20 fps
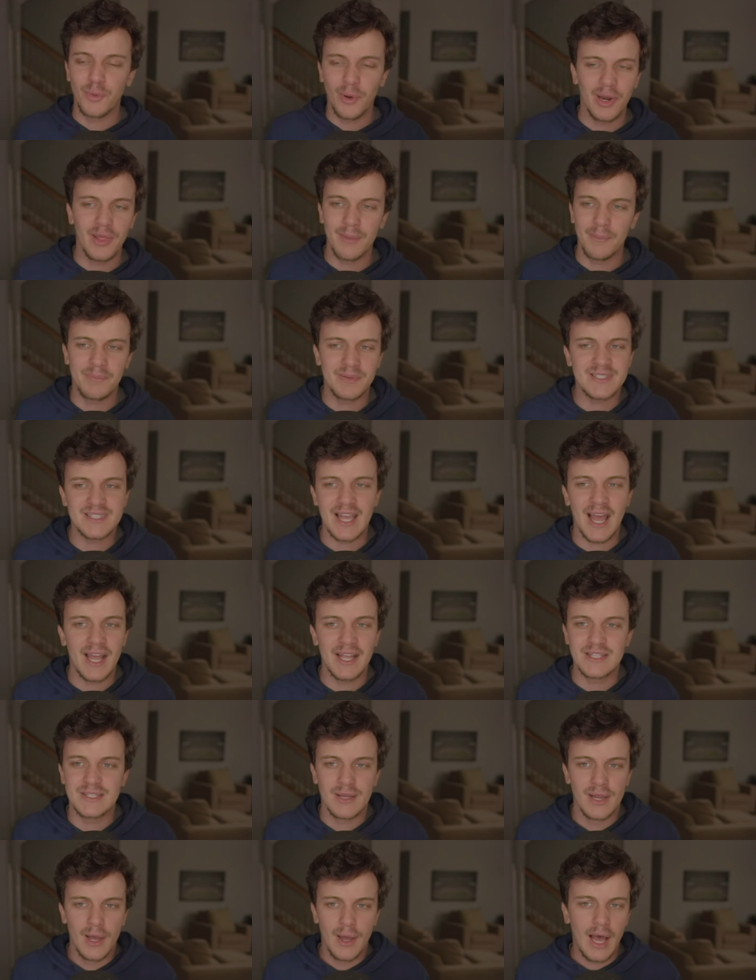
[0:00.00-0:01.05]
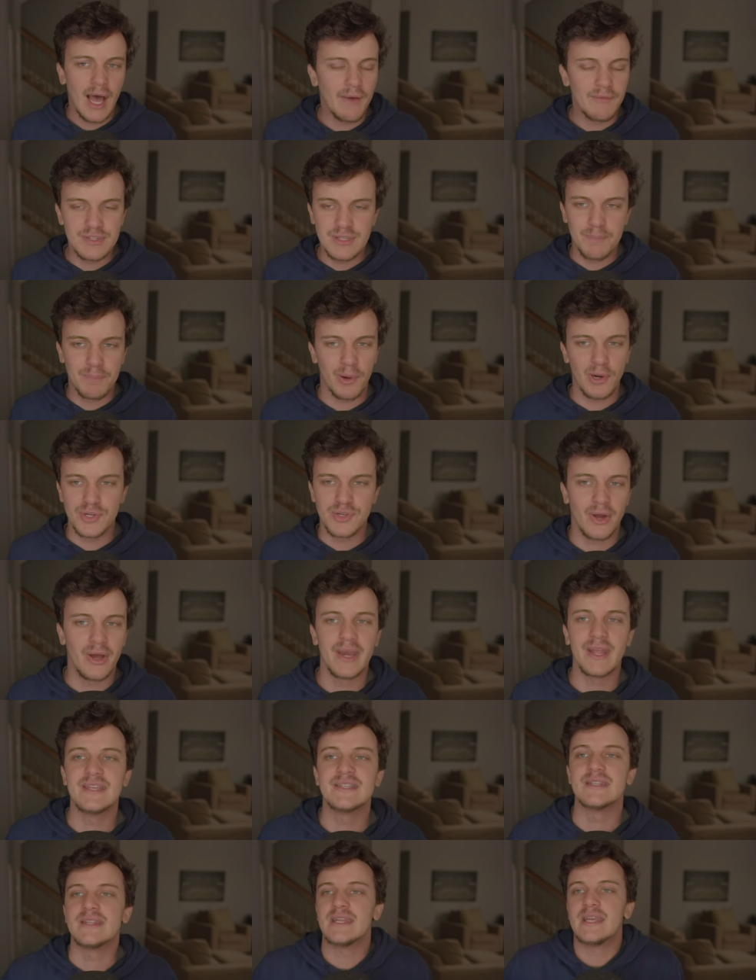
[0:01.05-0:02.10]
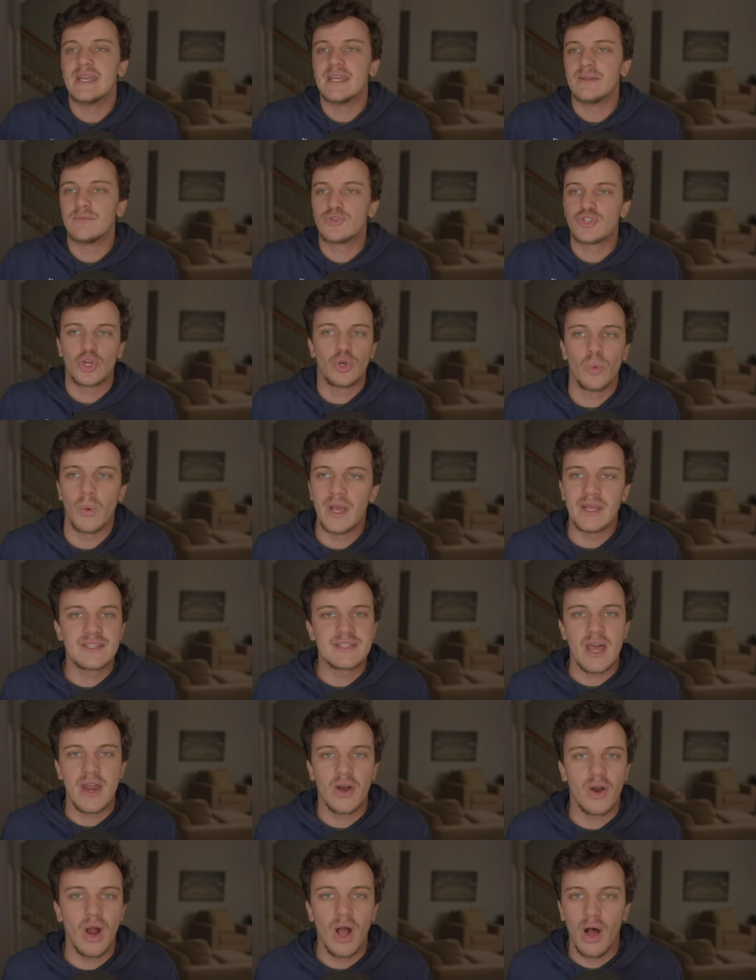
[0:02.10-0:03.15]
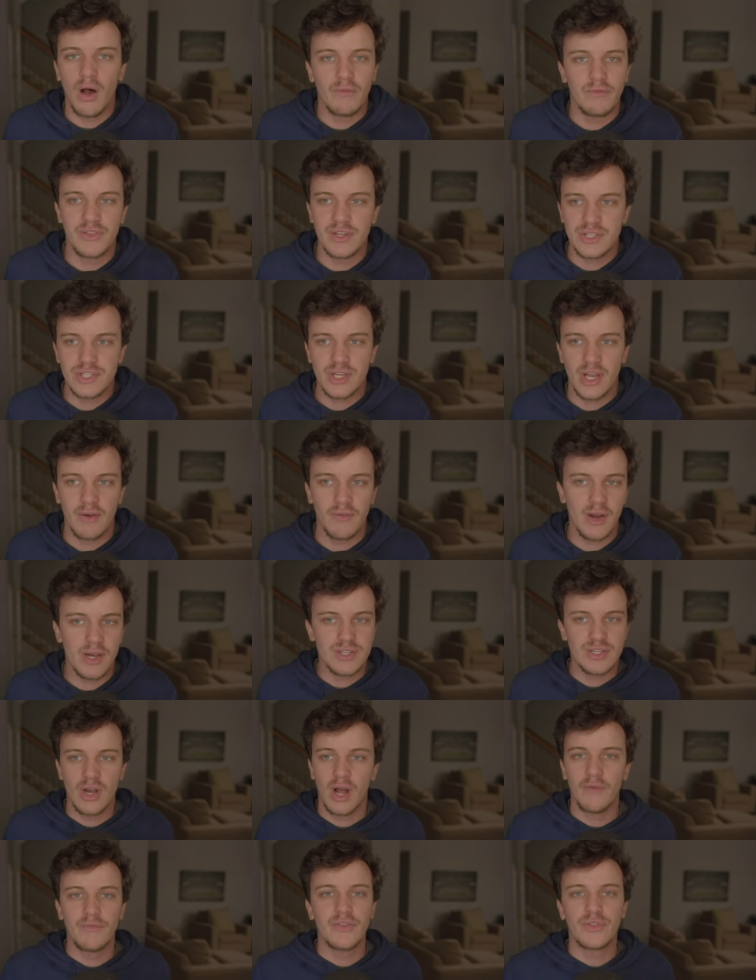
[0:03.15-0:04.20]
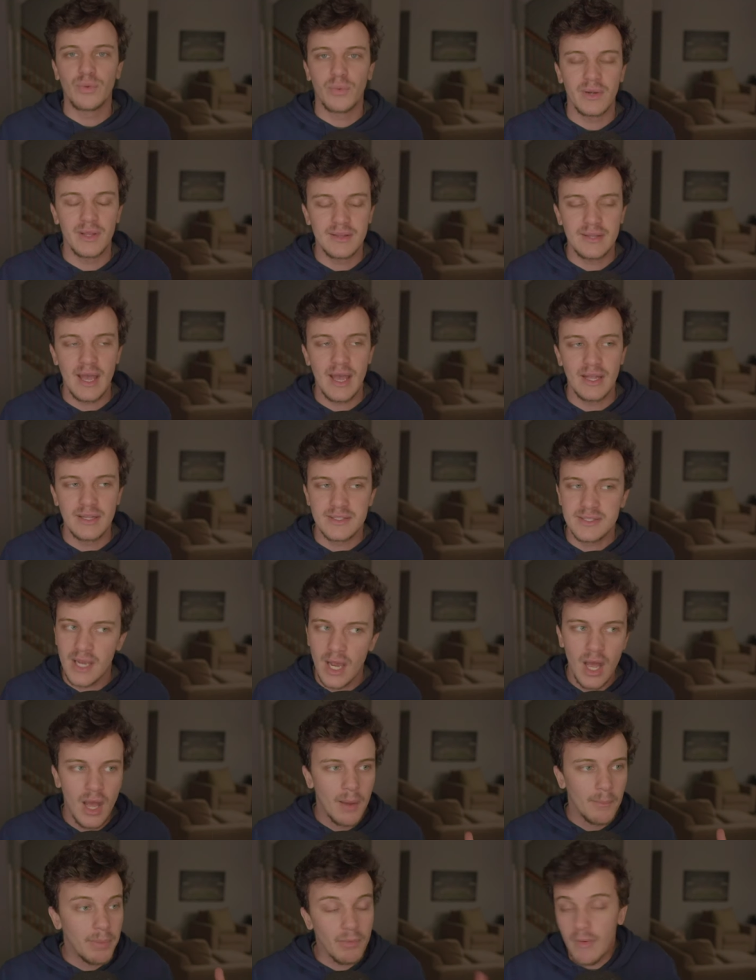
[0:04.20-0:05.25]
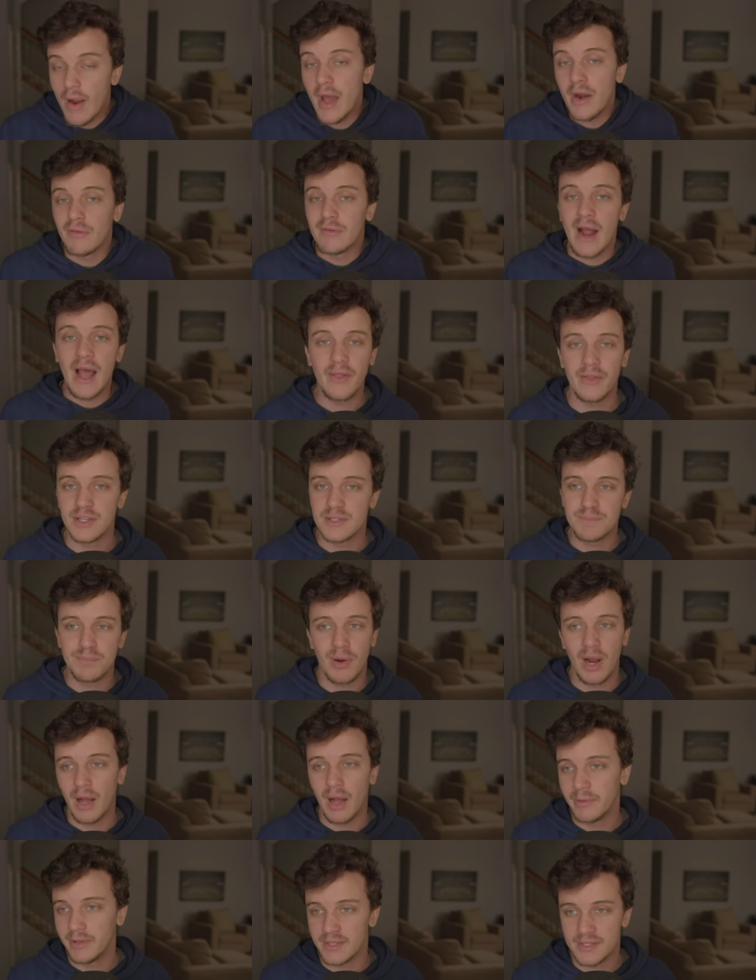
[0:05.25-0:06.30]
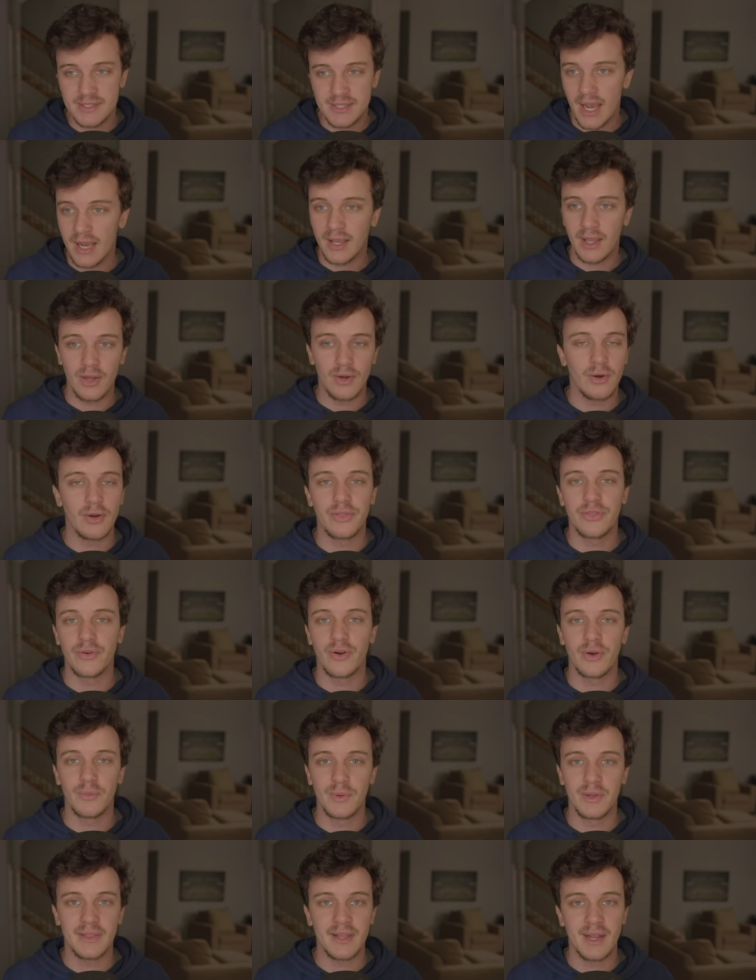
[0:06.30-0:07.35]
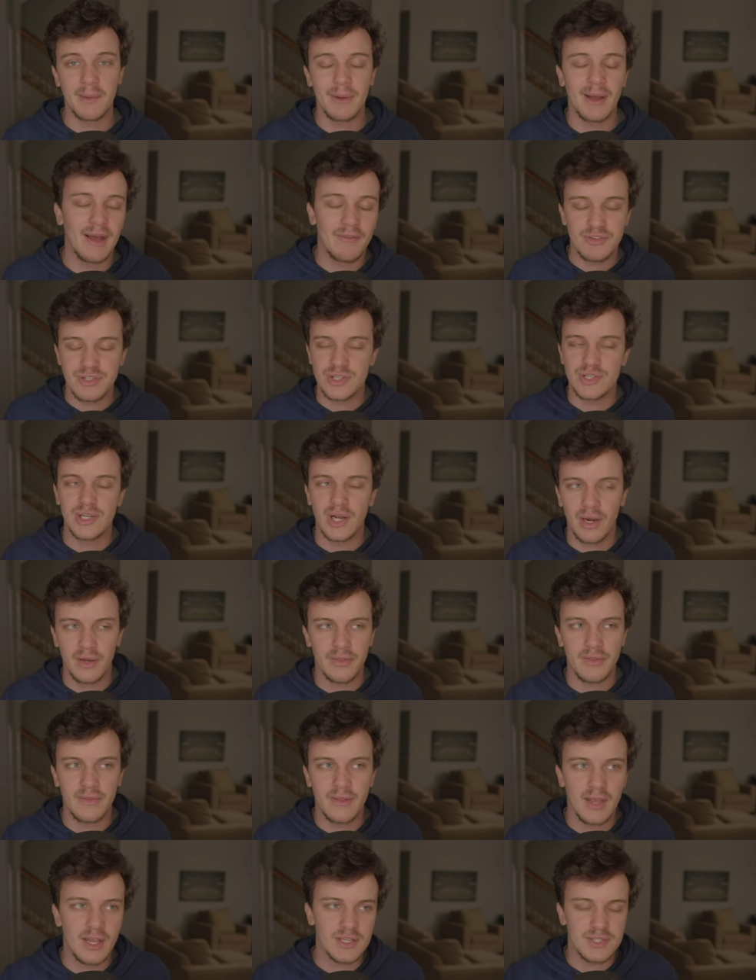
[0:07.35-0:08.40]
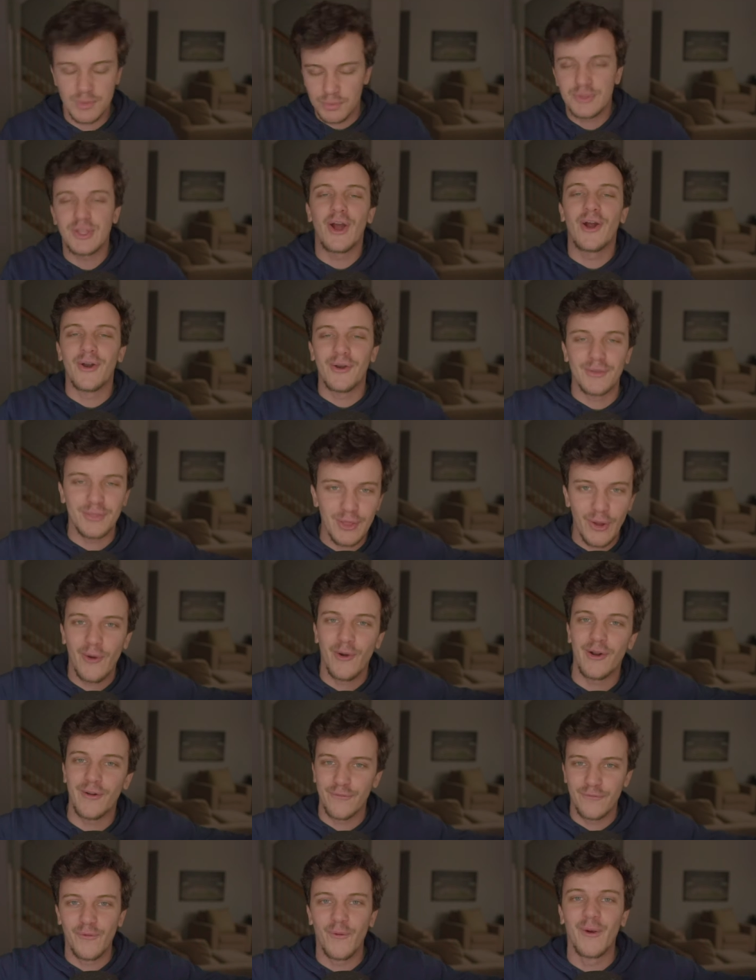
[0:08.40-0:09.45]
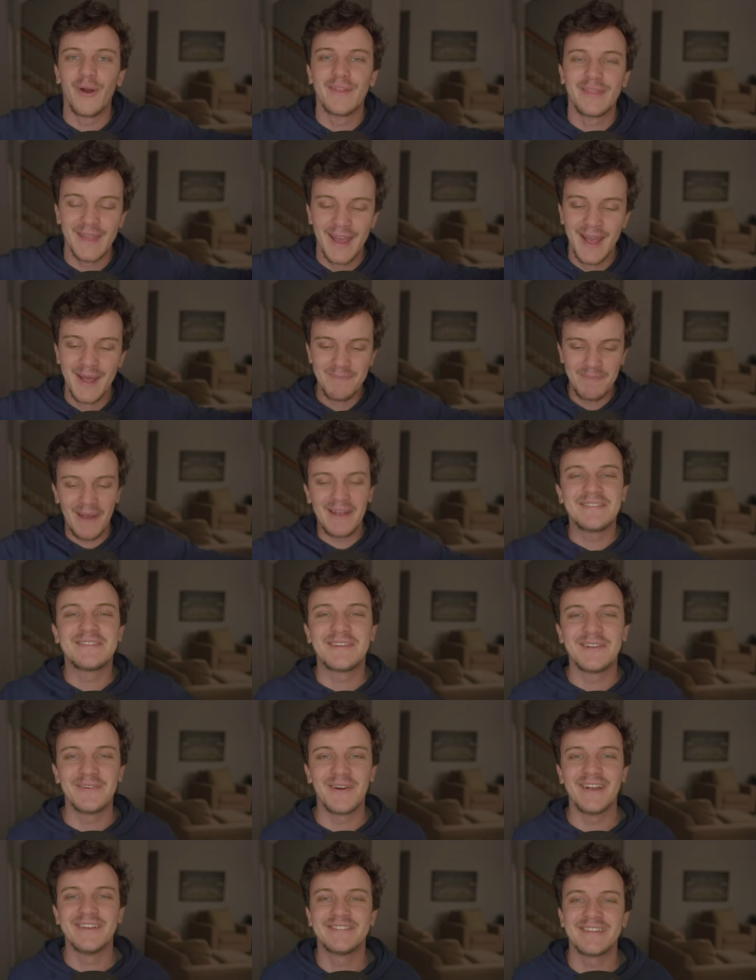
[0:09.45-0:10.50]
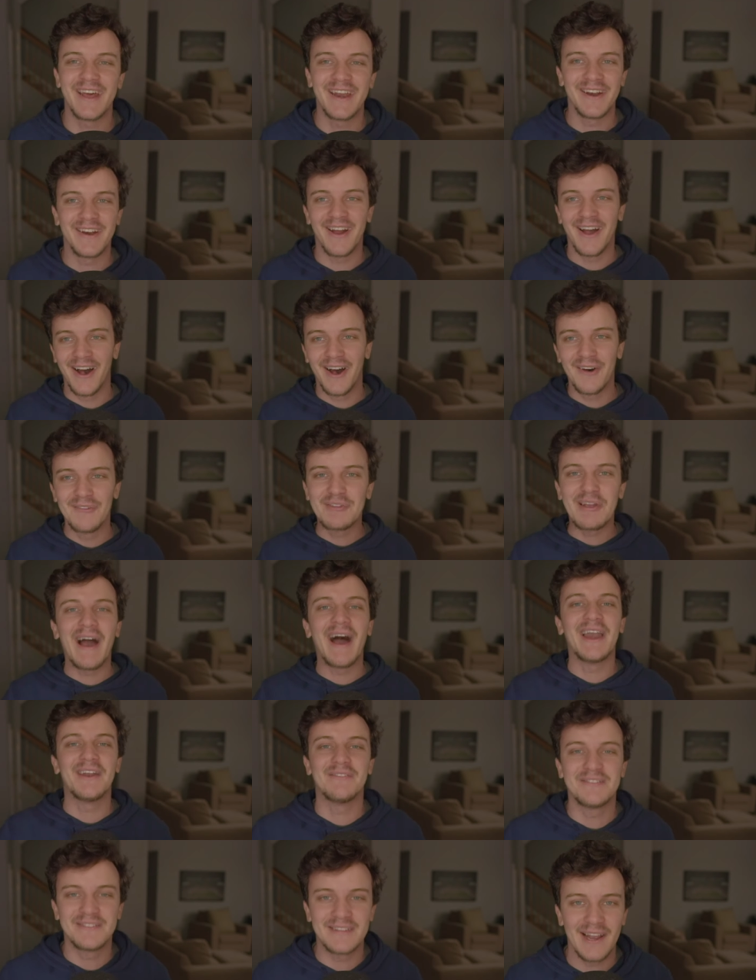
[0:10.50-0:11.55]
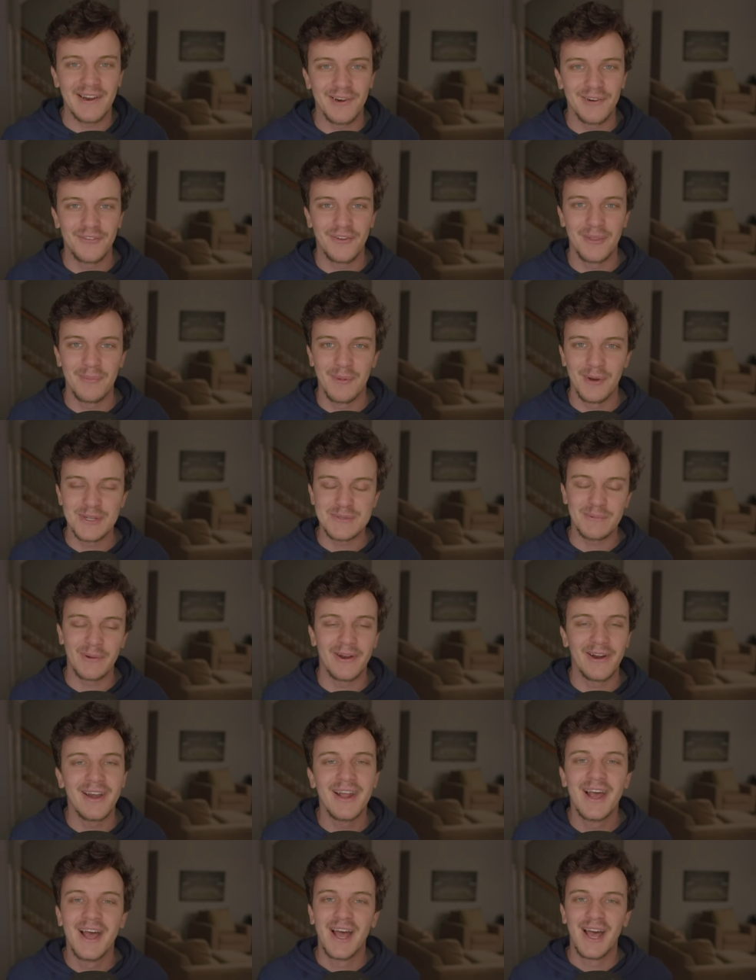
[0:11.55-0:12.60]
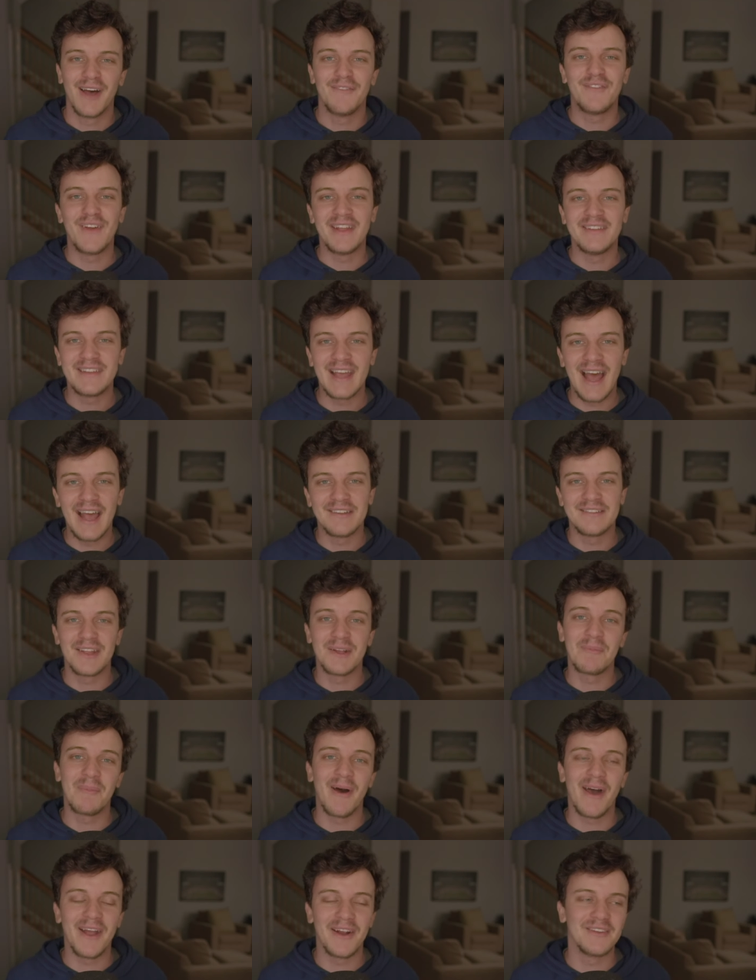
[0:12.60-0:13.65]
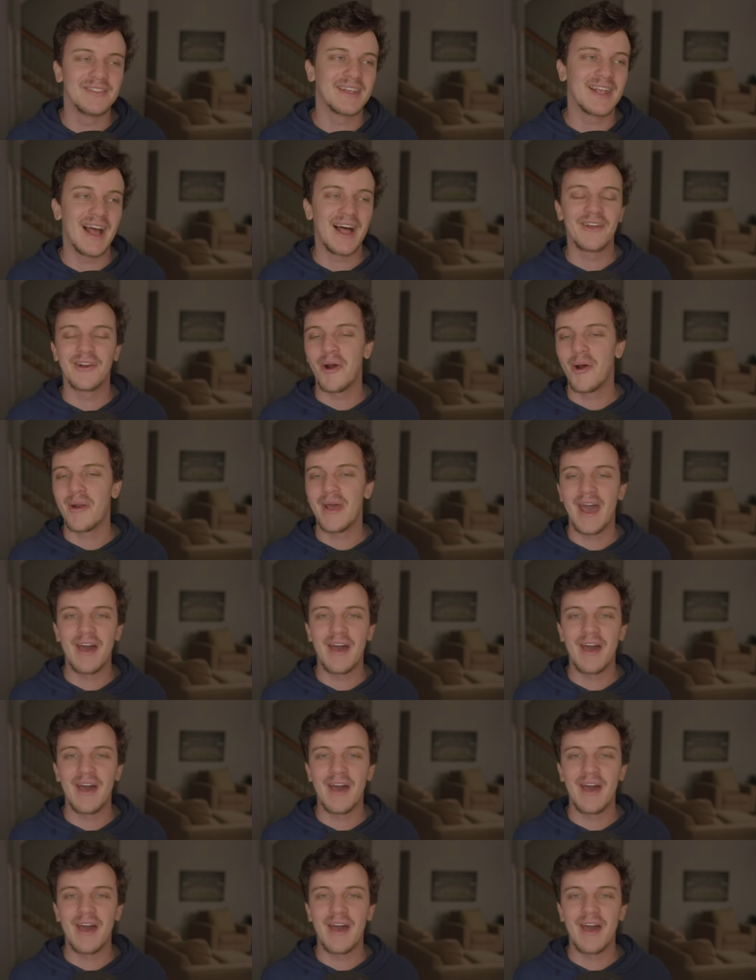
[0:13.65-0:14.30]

one of the, besides, obviously, Bergeron is the two way center of this generation of the 2010s, but Ryan O'Reilly is probably second or third when thinking, obviously, Jonathan Toews, So third, third or fourth best two way center of kind of his era for the most part. A fantastic player in the Colorado